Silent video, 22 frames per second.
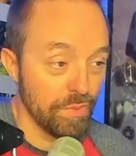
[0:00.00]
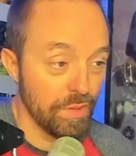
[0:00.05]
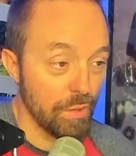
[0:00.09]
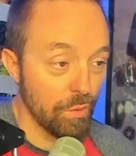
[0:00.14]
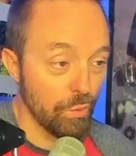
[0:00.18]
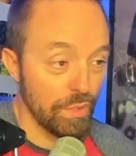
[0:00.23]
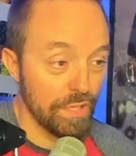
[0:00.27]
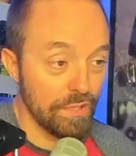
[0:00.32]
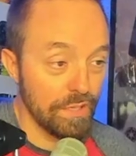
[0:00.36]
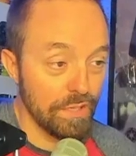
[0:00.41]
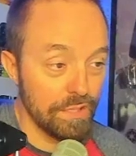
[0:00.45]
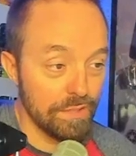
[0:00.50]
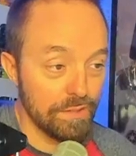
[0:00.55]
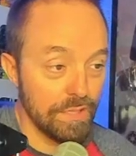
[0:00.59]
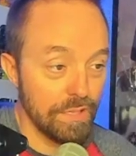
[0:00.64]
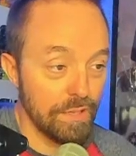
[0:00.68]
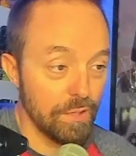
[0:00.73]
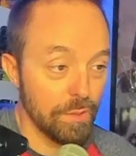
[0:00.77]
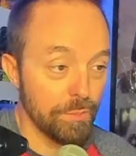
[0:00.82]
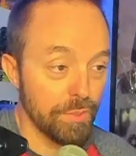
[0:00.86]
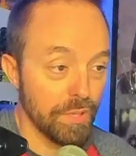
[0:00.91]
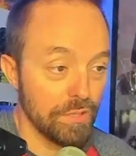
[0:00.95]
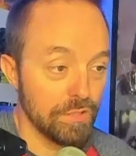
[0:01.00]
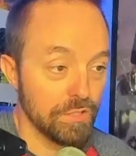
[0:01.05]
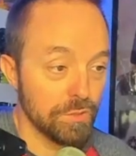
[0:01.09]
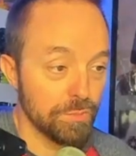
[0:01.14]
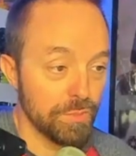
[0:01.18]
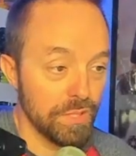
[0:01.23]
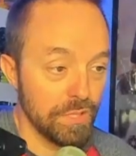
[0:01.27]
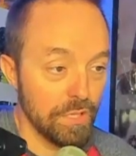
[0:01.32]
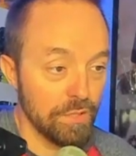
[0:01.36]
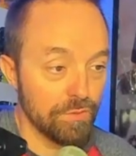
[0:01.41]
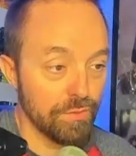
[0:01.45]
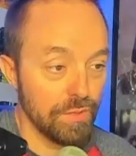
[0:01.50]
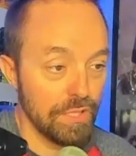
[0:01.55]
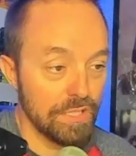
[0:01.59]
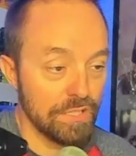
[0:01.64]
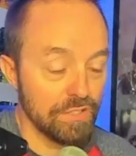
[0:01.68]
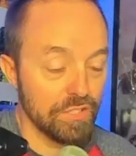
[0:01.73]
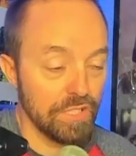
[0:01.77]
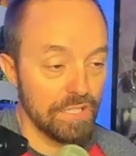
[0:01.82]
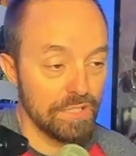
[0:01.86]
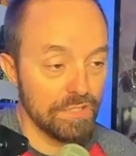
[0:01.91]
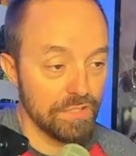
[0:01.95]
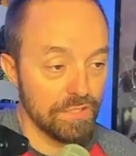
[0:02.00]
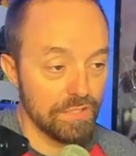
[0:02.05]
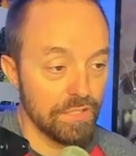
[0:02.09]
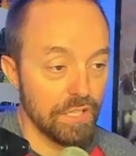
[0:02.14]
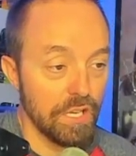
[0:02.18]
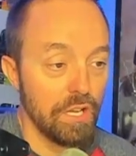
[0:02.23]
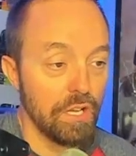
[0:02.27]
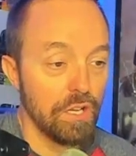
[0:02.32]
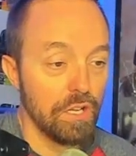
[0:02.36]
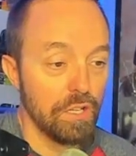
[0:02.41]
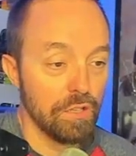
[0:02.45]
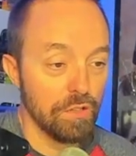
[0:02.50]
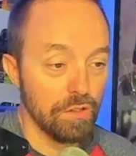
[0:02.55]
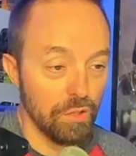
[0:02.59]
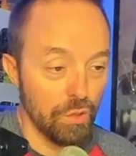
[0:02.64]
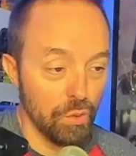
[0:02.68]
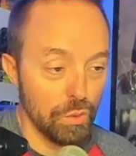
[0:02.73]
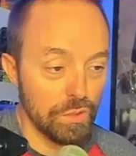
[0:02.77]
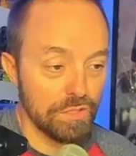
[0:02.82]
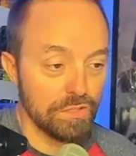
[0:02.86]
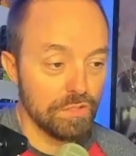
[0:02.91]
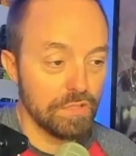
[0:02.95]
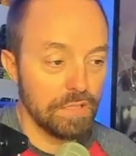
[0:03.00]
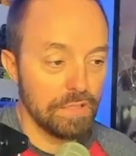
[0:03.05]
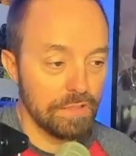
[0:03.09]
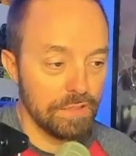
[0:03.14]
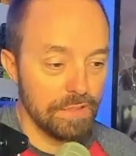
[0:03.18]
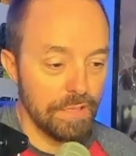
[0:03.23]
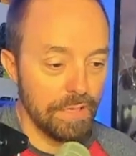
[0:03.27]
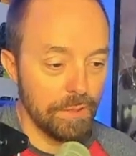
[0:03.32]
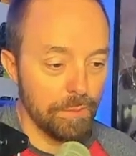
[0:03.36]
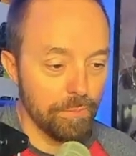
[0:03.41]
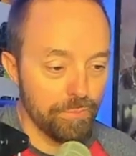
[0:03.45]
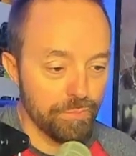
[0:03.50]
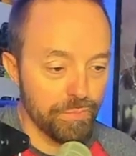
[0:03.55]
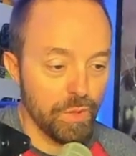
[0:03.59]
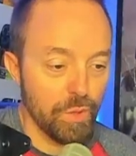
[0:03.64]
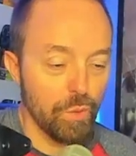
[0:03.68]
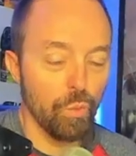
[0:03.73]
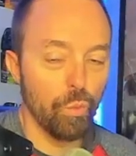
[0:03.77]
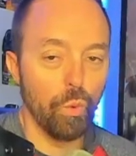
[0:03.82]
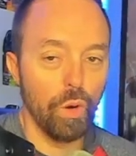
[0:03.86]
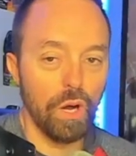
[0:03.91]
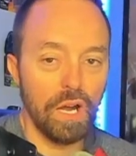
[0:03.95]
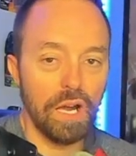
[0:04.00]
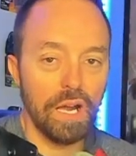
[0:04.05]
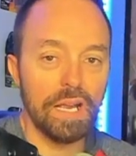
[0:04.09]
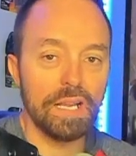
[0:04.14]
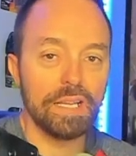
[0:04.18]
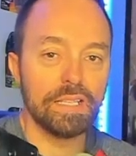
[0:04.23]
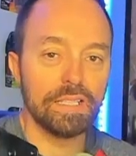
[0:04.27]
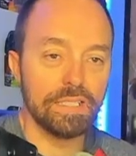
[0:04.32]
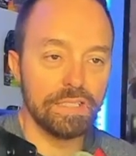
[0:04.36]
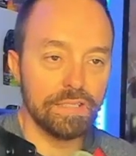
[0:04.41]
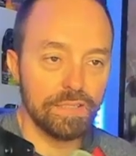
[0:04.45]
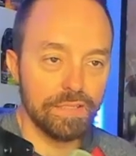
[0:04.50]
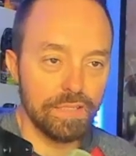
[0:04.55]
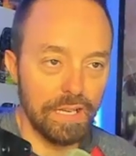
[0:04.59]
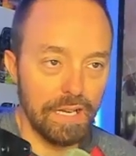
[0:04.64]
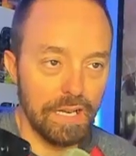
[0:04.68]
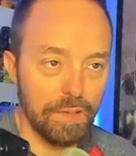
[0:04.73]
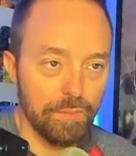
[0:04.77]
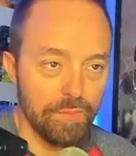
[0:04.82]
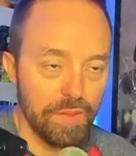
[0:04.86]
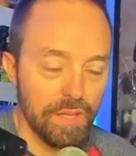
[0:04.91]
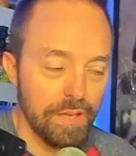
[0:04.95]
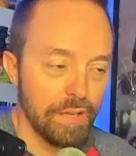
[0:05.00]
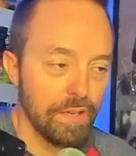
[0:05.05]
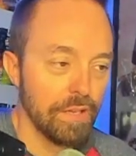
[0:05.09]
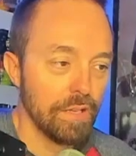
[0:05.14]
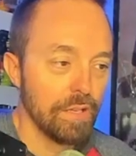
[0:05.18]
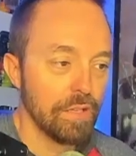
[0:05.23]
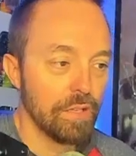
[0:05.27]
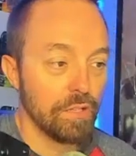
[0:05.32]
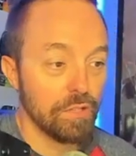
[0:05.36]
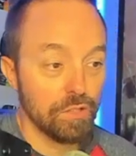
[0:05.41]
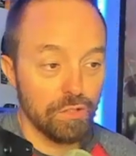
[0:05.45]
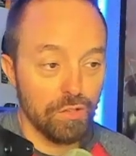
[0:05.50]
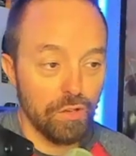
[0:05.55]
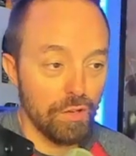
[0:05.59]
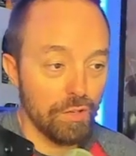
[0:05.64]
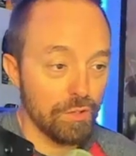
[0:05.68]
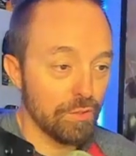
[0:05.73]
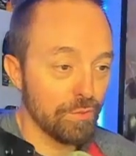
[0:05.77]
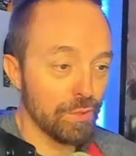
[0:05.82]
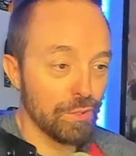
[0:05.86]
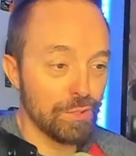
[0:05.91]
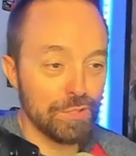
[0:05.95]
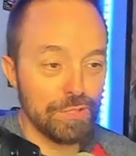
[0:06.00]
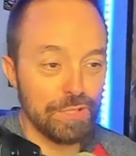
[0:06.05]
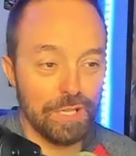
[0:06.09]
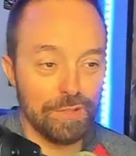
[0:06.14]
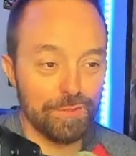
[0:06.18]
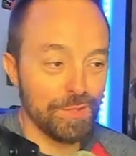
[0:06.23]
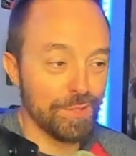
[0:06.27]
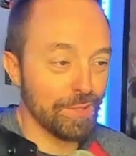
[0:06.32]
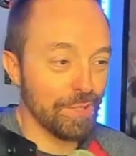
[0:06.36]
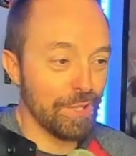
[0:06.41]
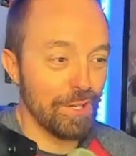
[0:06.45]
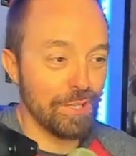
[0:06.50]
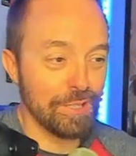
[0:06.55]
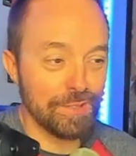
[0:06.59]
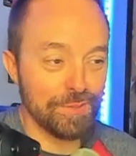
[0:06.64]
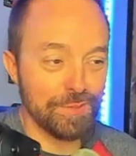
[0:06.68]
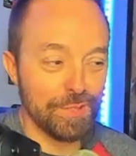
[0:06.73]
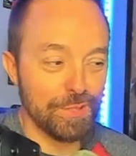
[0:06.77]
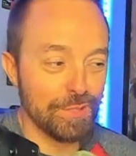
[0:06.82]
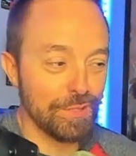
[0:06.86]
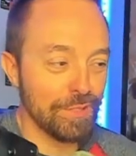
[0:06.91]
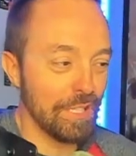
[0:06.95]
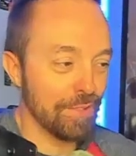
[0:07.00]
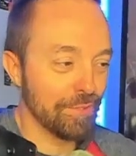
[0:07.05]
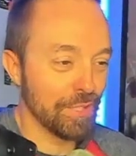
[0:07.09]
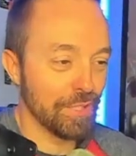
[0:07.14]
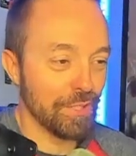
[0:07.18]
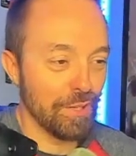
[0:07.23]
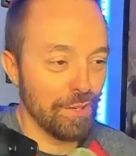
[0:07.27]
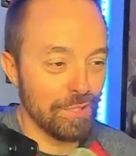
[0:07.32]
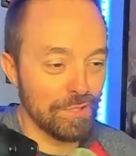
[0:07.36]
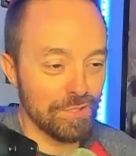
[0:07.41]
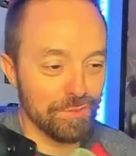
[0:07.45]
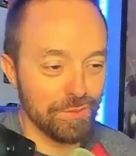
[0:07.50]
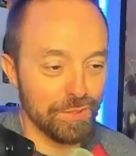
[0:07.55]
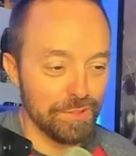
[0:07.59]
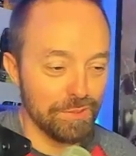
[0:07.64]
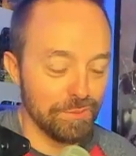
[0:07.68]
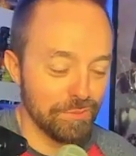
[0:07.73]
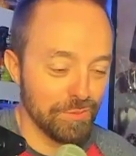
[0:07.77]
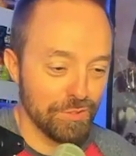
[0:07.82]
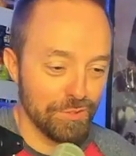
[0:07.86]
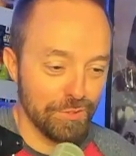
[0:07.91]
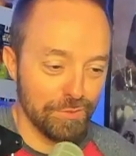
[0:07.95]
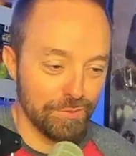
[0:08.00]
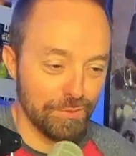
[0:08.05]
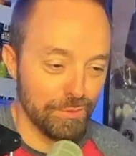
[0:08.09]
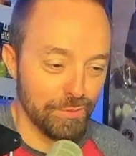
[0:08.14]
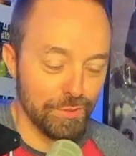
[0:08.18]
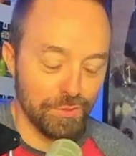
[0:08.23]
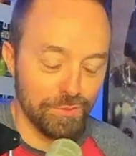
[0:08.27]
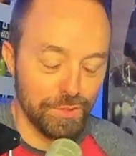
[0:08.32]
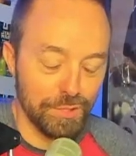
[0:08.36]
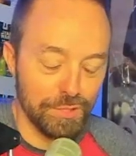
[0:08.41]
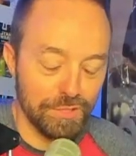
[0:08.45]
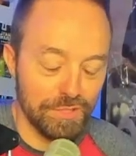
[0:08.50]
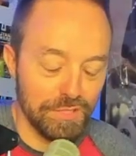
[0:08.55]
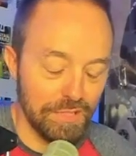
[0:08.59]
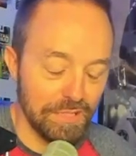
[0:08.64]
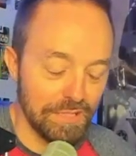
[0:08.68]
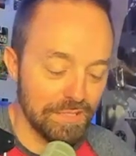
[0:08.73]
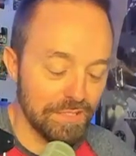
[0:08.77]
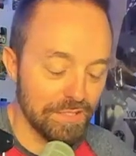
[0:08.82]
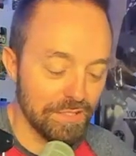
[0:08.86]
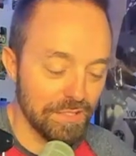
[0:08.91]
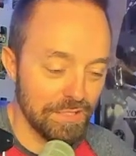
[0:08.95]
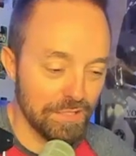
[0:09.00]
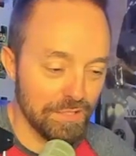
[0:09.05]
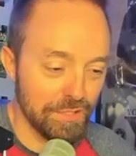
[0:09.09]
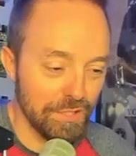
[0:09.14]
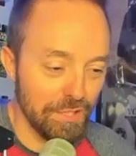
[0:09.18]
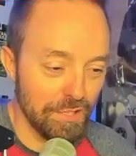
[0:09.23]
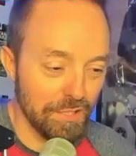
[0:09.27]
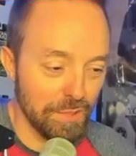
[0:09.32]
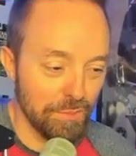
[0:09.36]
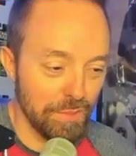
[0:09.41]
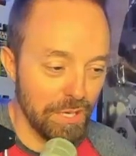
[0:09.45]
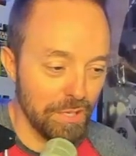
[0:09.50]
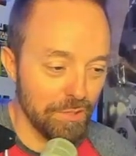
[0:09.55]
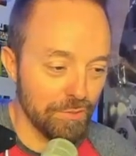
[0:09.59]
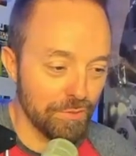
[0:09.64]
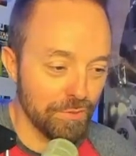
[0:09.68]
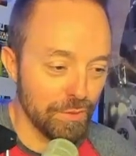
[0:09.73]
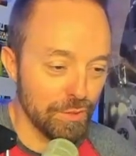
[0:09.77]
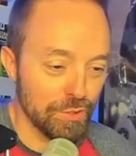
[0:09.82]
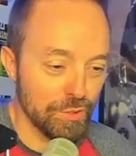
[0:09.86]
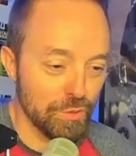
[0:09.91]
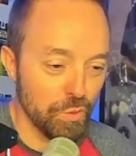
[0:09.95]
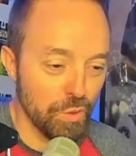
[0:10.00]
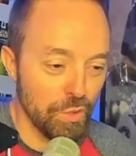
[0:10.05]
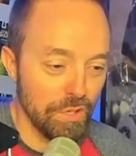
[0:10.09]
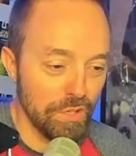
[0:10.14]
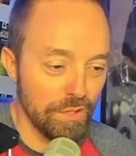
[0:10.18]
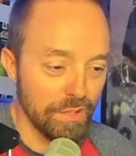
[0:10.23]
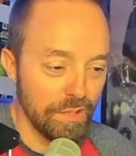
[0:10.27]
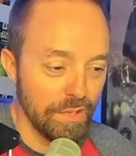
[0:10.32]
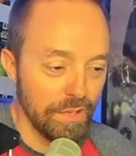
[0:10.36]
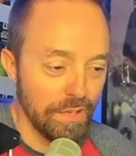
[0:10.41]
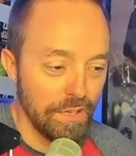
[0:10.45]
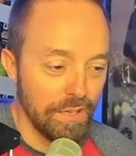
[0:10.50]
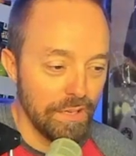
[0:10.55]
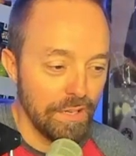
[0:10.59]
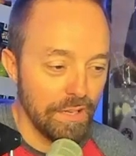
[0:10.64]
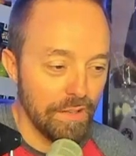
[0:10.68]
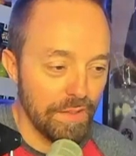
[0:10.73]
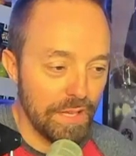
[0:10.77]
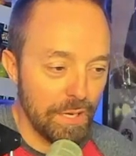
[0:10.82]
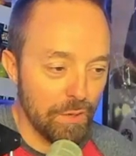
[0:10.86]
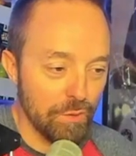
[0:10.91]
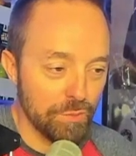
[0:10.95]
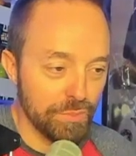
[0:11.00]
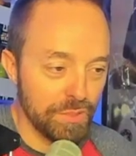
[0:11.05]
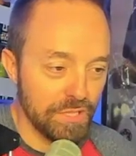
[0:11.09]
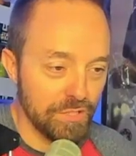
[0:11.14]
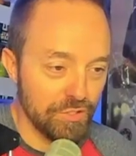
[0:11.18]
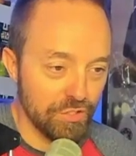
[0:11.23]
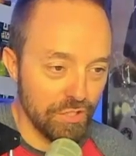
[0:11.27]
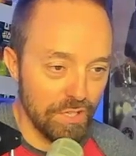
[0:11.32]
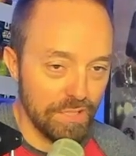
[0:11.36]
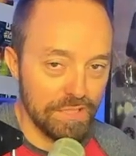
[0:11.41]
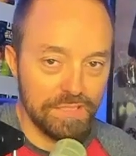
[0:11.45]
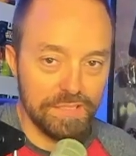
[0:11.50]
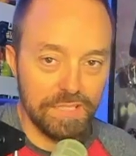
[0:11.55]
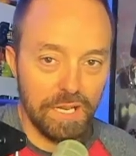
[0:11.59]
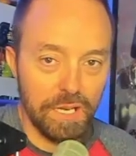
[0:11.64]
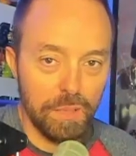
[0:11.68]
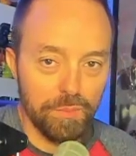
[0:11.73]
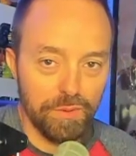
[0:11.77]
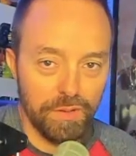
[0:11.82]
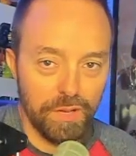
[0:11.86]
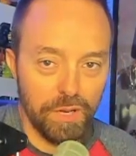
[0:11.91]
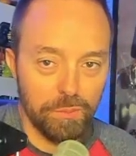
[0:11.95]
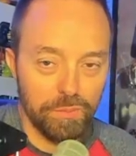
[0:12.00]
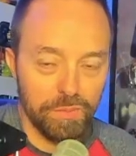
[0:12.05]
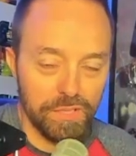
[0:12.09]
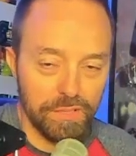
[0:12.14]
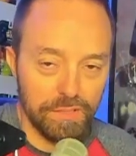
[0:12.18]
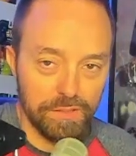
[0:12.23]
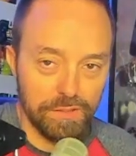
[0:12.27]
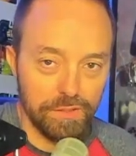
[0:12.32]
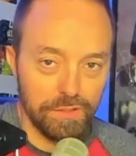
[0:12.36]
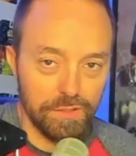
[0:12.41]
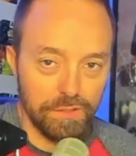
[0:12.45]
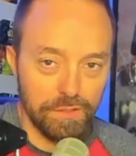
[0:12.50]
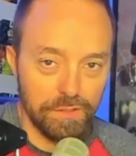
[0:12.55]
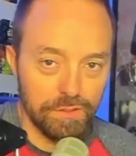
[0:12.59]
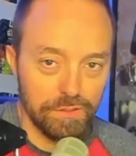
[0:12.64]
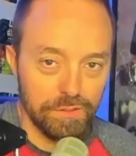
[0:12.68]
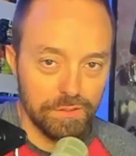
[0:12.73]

weekend. The Harry Potter spinoff franchise's lowest yet. Why is that? Controversy after controversy after controversy. Let's let's talk about the first one, and that would be Johnny Depp not being in the